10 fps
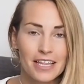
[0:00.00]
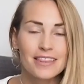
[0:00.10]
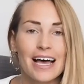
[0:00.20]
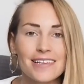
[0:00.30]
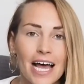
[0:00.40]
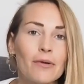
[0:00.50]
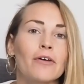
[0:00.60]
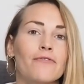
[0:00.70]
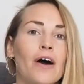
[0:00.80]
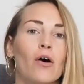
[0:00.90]
That's how
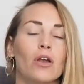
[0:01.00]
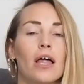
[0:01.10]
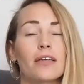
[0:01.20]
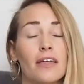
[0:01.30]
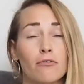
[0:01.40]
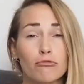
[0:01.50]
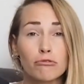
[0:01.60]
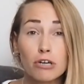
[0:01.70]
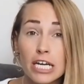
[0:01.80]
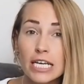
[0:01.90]
it felt. Like, they're
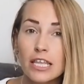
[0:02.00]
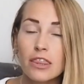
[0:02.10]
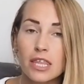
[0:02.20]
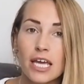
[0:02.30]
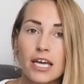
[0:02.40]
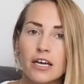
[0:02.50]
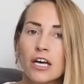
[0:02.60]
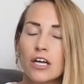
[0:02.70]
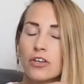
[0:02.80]
really thick,